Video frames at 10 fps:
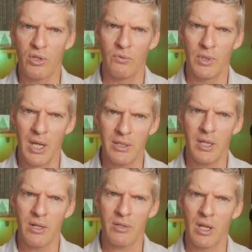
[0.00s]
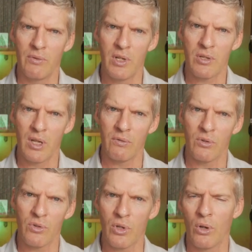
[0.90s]
of
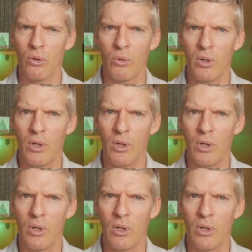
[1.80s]
1977, so